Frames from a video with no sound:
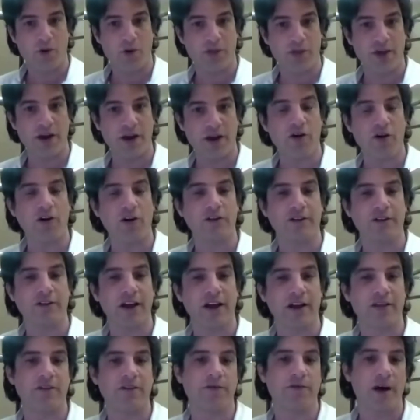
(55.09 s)
We then
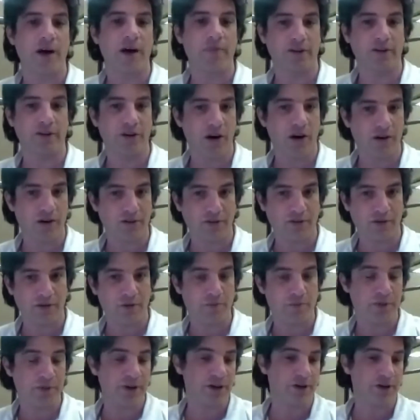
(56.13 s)
contact the family doctor
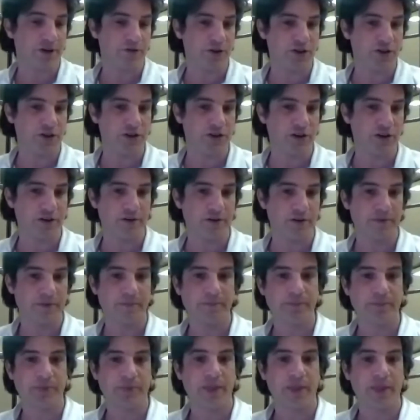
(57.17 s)
or pediatrician,
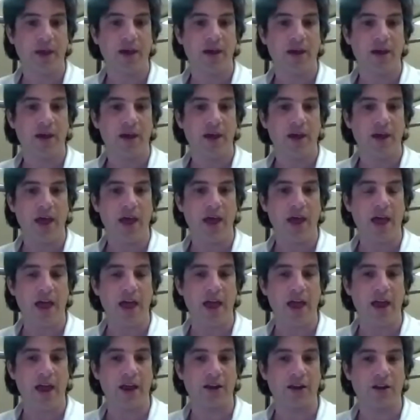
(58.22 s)

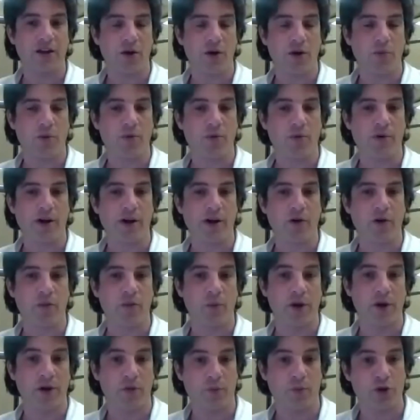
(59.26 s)
and
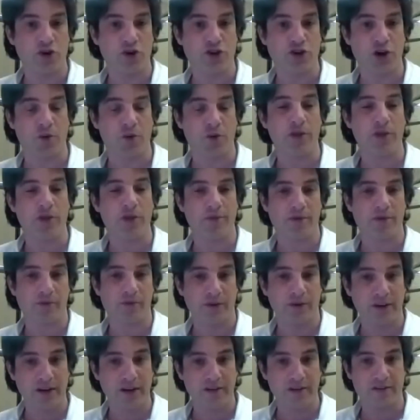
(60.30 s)
we share with them the
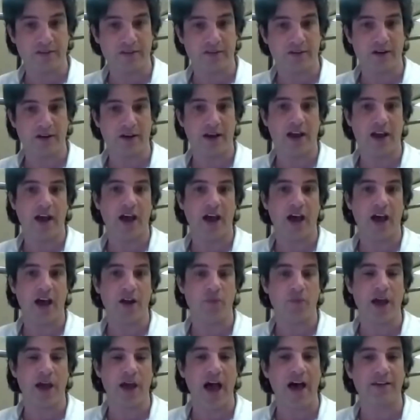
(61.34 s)
release, and we
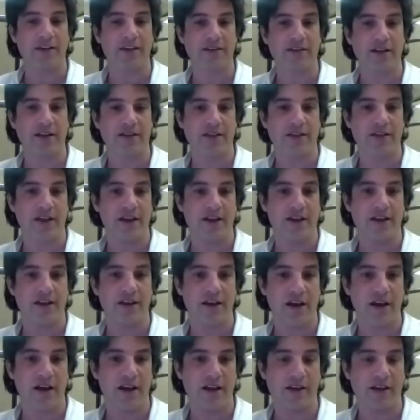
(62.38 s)
ask that they
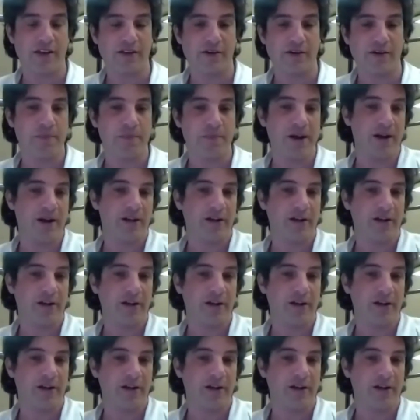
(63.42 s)
either mail it